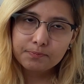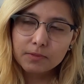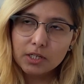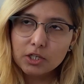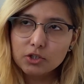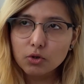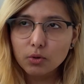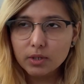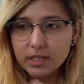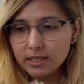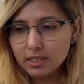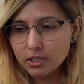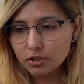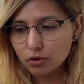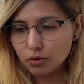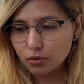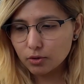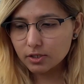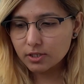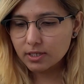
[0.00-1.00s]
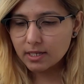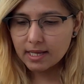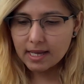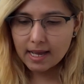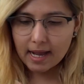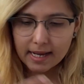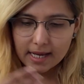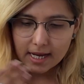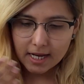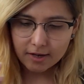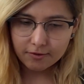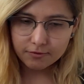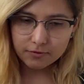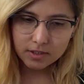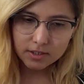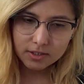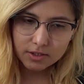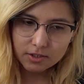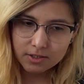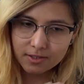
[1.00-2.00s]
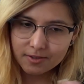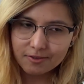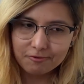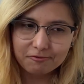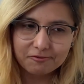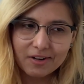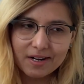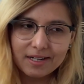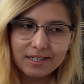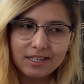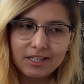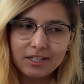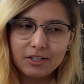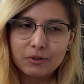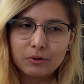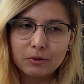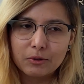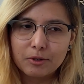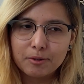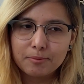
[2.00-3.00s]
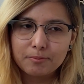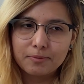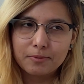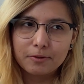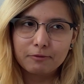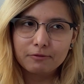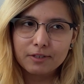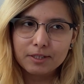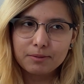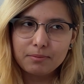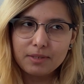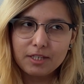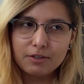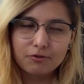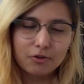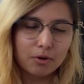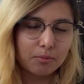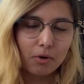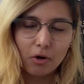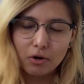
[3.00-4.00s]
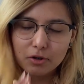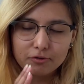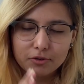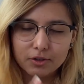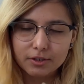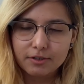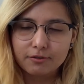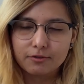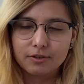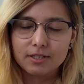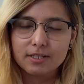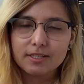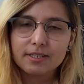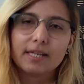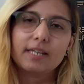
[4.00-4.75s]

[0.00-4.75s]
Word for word: So in this course, I have this friendly group with me from all over the world,